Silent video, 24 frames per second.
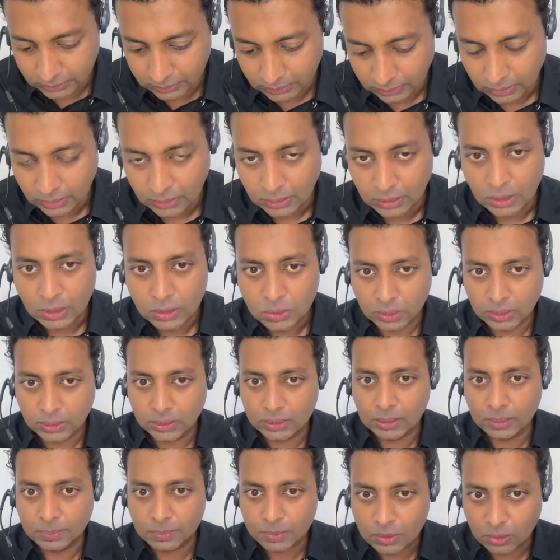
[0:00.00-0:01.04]
then so
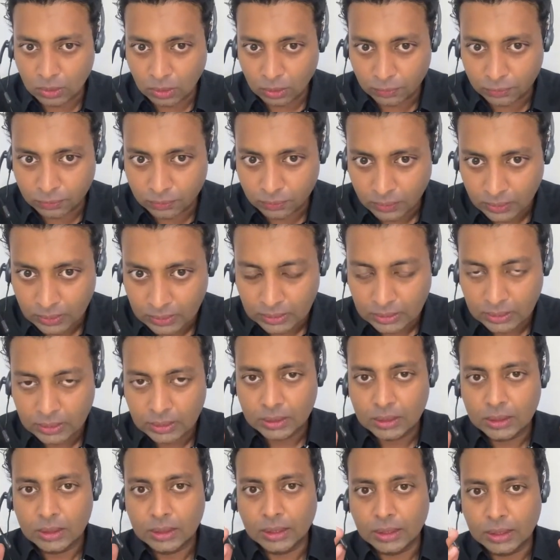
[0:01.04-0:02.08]
in terms of
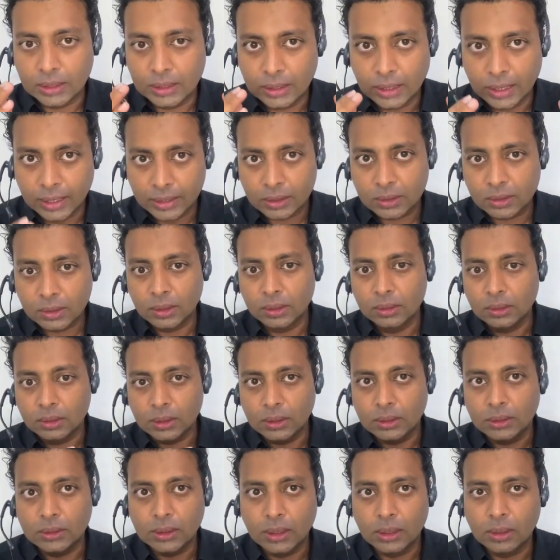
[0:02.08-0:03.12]
election
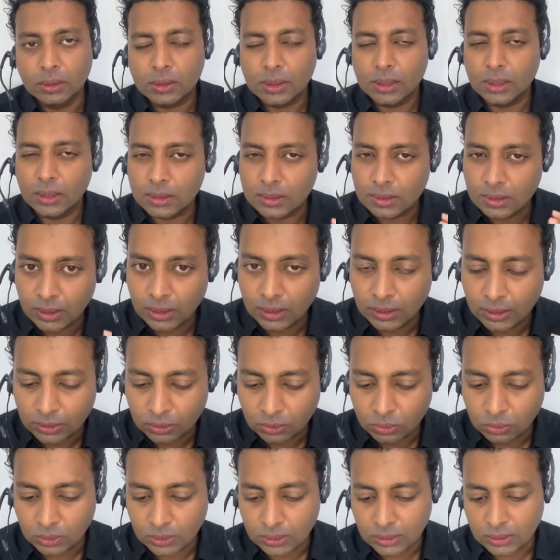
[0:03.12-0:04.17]
results it's
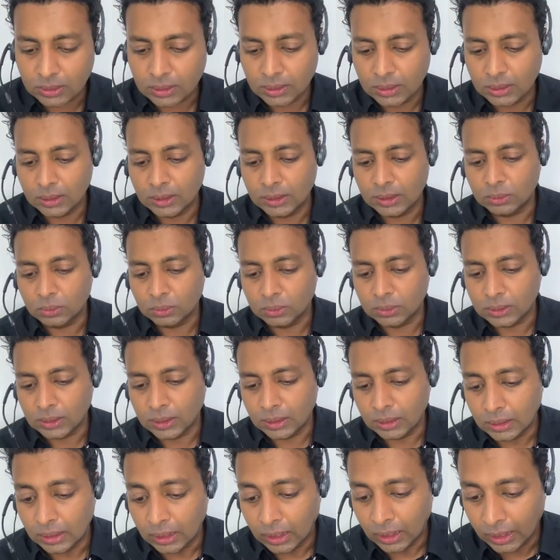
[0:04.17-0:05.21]
really too early to
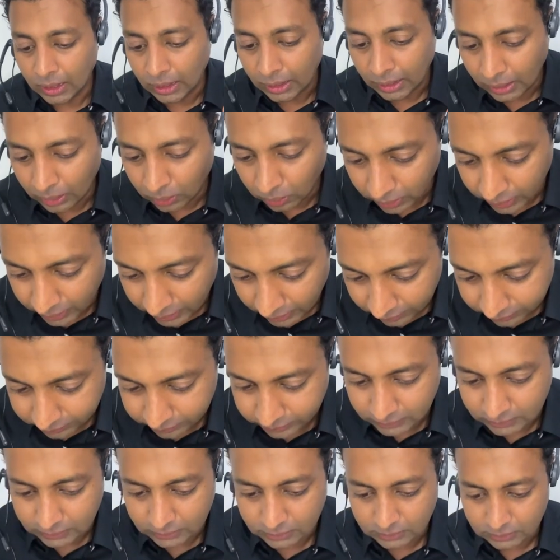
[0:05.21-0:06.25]
tell
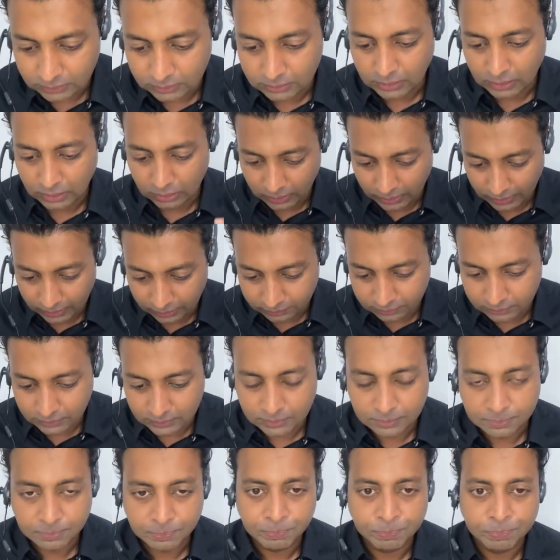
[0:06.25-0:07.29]
however
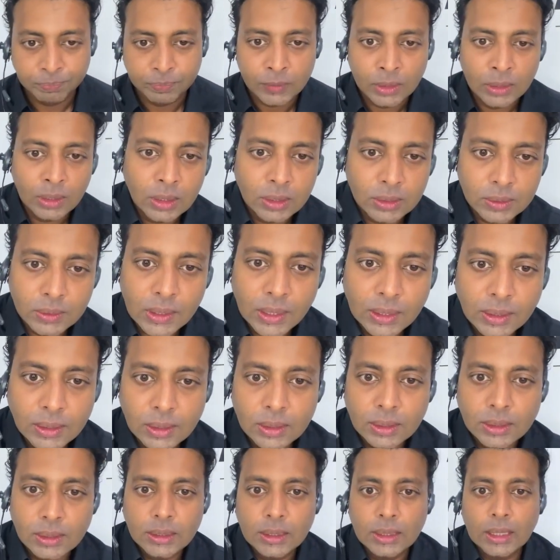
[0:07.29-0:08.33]
however
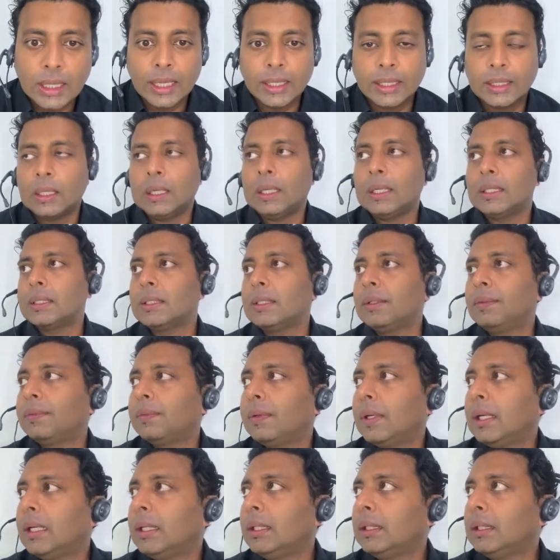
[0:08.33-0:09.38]
generally i
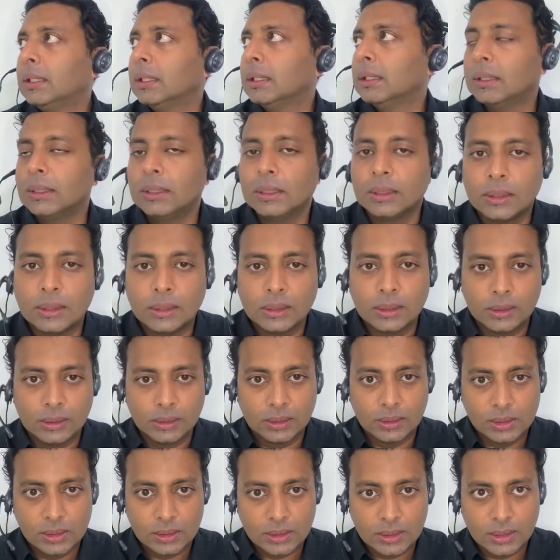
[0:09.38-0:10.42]
classify the
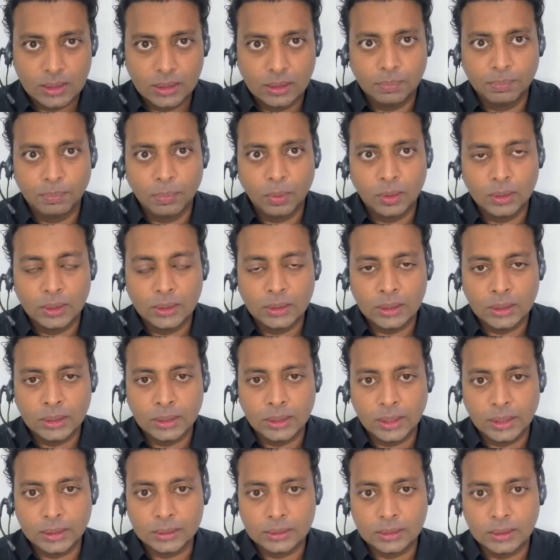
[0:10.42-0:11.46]
singaporean
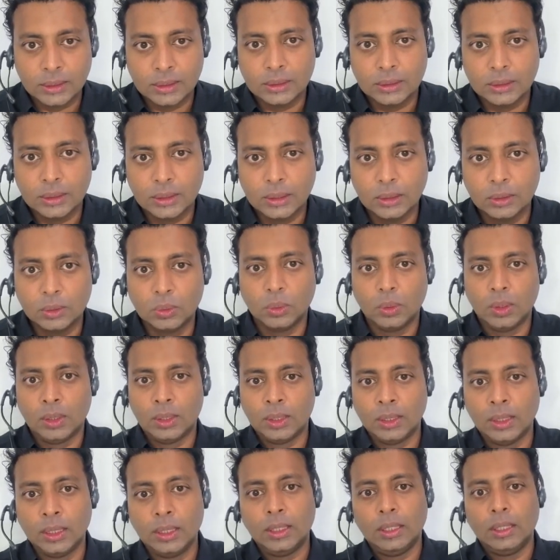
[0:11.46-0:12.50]
electorate into
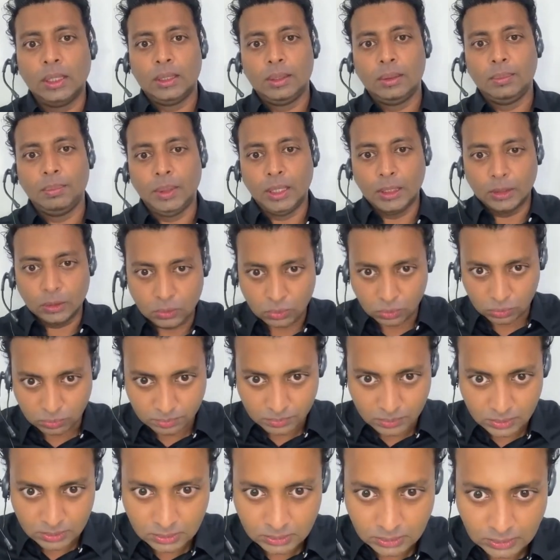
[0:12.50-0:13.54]
three main
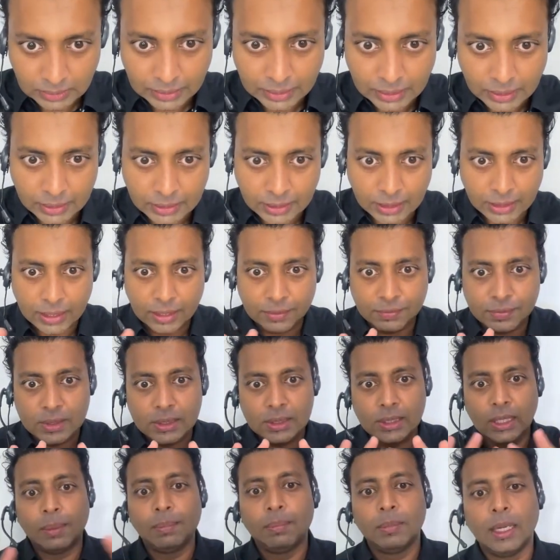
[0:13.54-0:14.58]
groups and i have
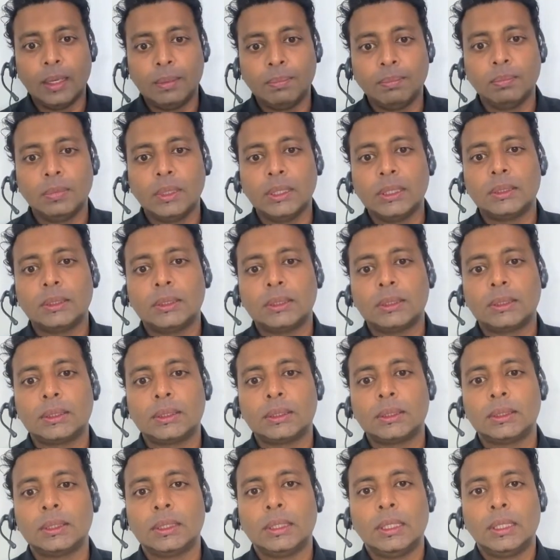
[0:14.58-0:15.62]
some
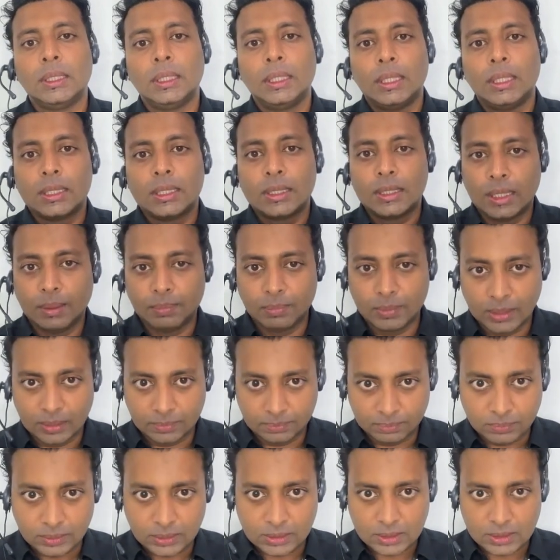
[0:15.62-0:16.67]
numbers some
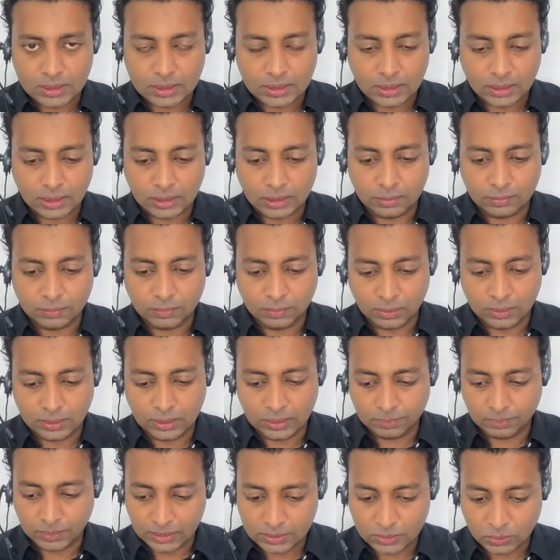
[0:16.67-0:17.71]
numbers uh, for
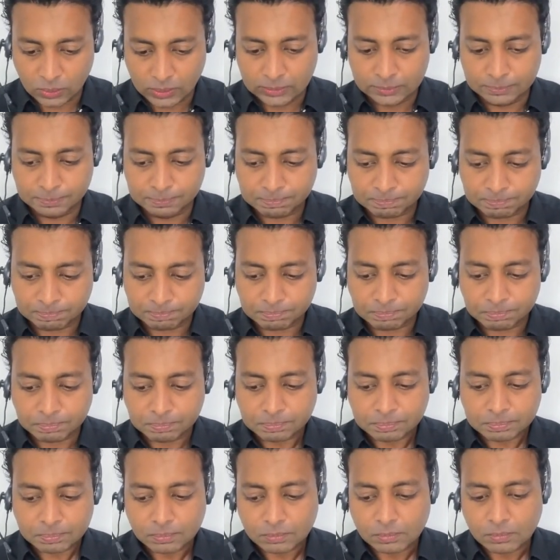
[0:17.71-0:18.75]
them as well
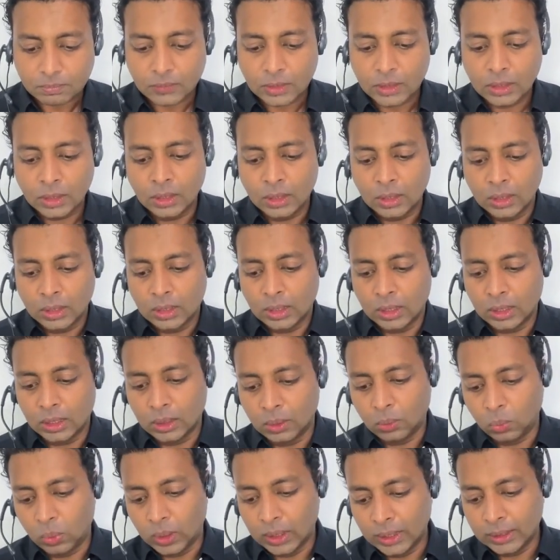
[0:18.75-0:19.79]

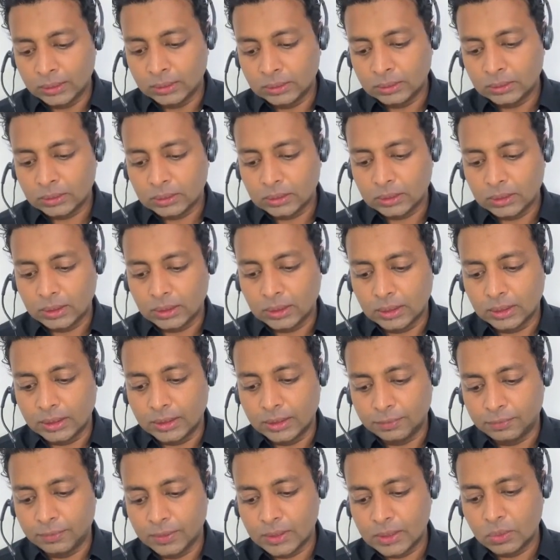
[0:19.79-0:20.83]
uh, one uh,
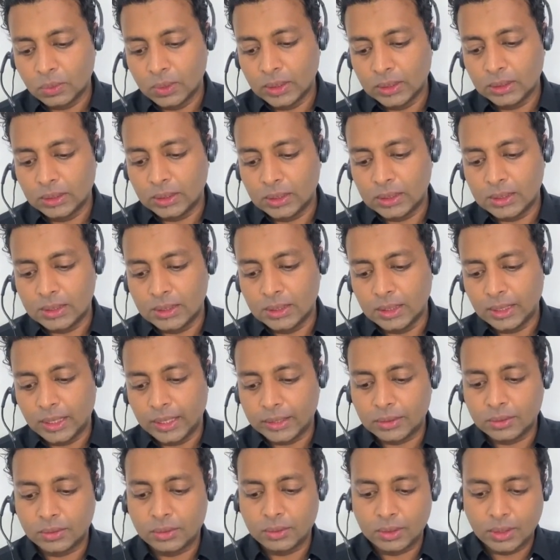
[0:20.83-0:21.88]
the first one is the
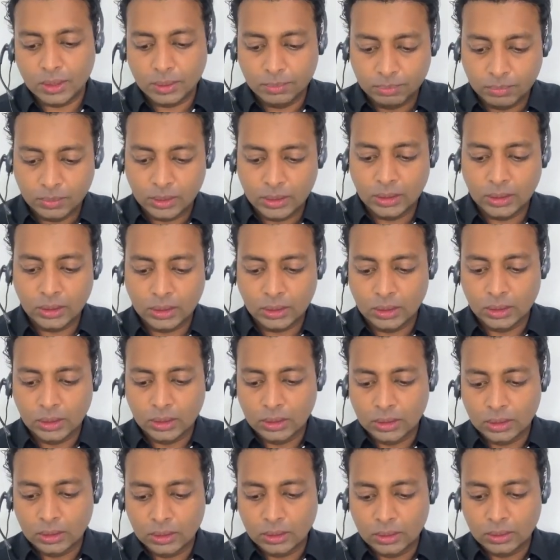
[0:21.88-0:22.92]
extremely
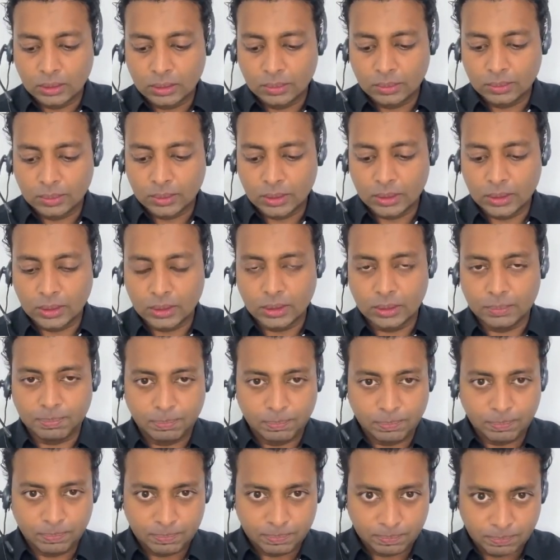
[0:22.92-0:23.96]
the
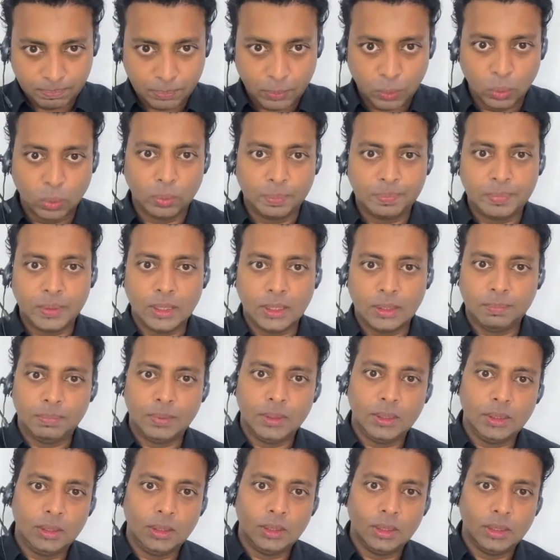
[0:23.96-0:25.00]
pro
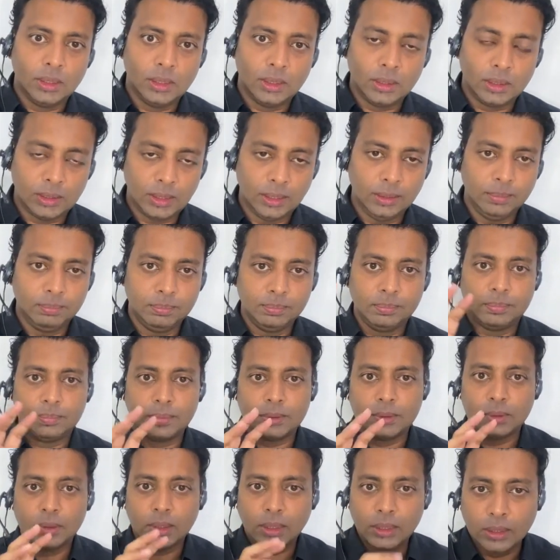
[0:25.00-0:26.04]
PAP camp
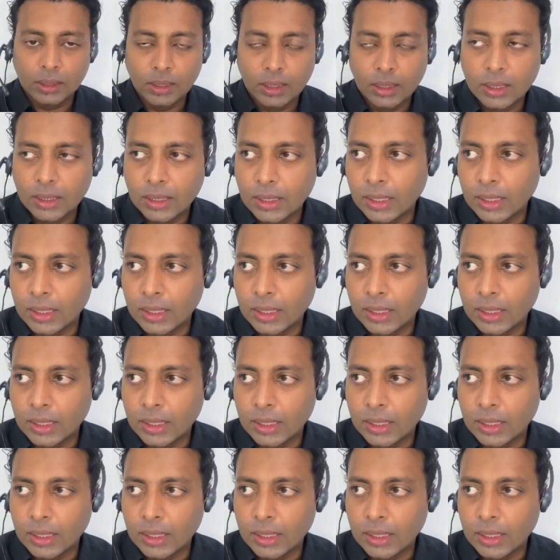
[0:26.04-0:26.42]
right